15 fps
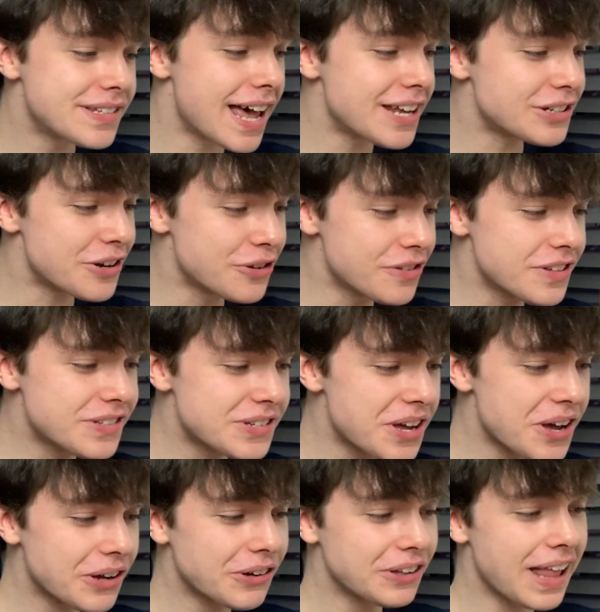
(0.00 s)
said, another
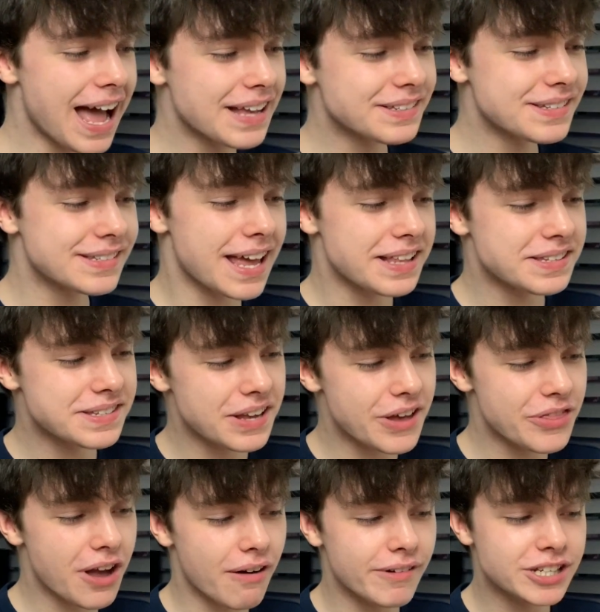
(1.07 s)
circle has centre
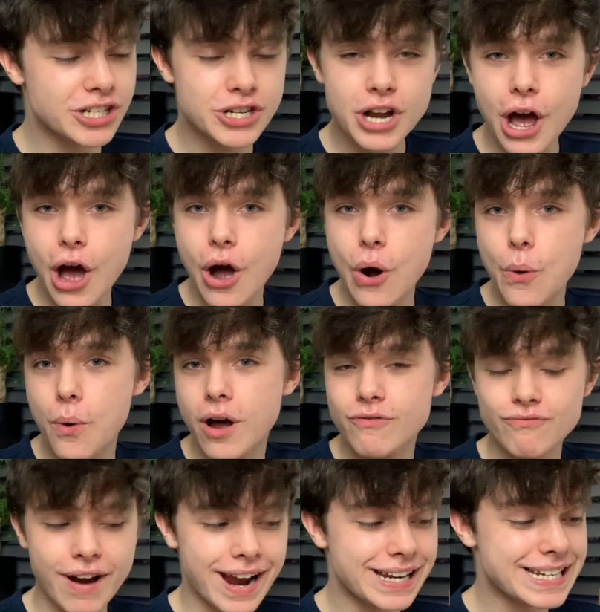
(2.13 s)
at the origin O
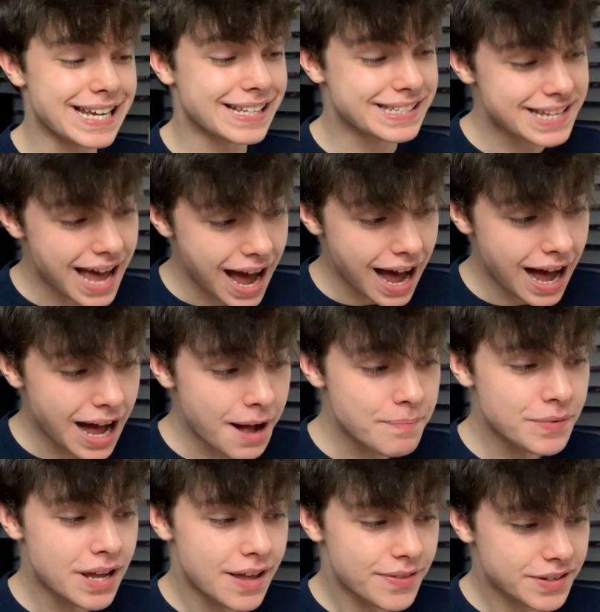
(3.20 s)
and radius
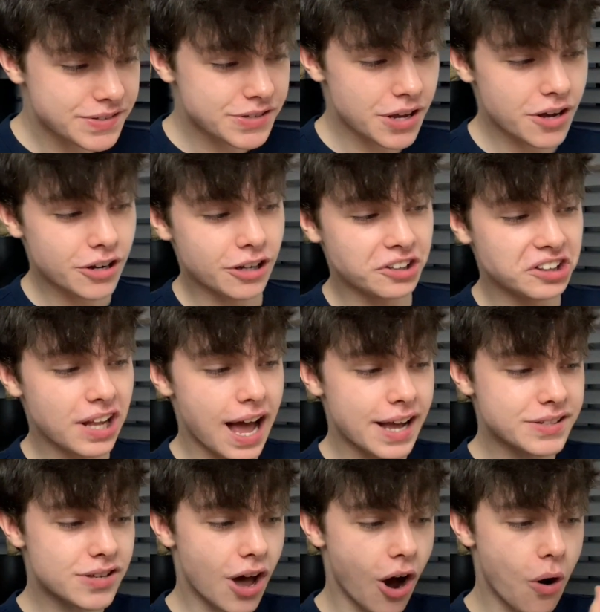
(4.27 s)
R. The circle
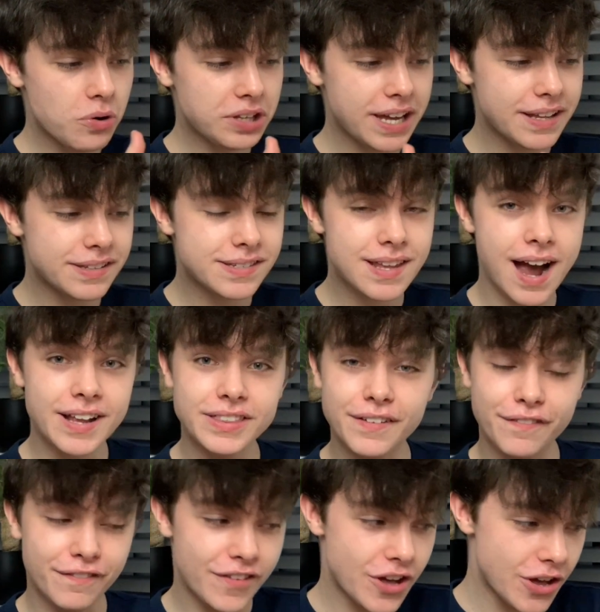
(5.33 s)
lies wholly inside the
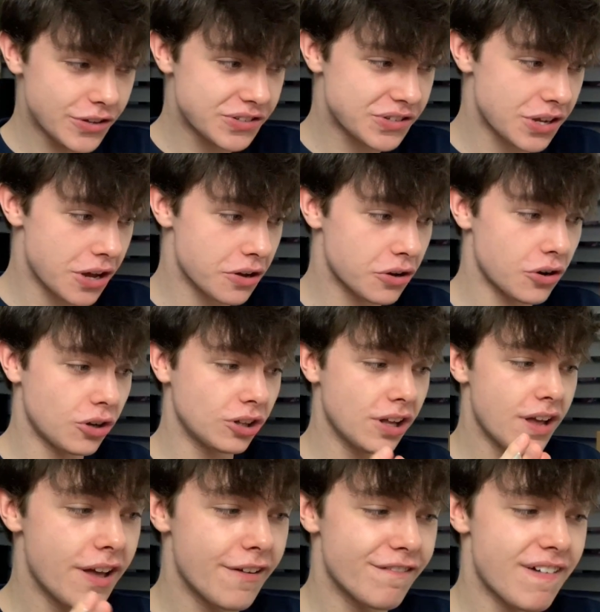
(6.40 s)
first
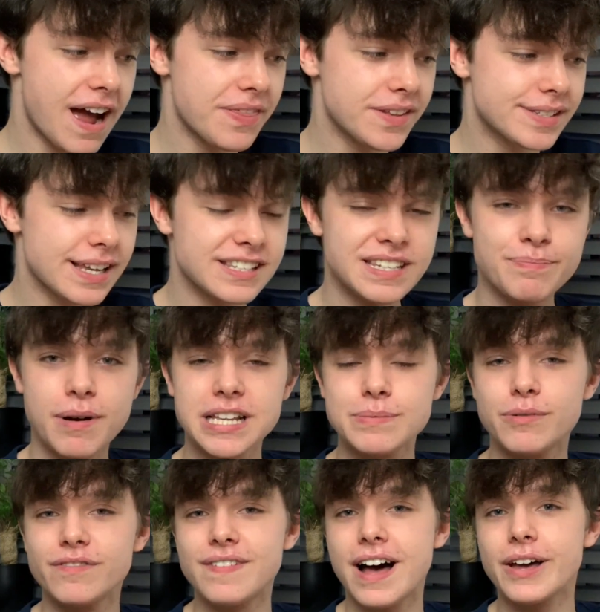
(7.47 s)
circle. Find the set of
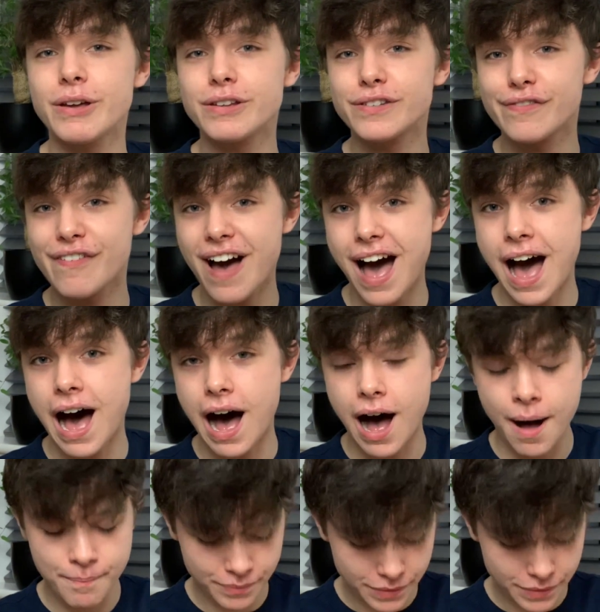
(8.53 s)
possible values for R.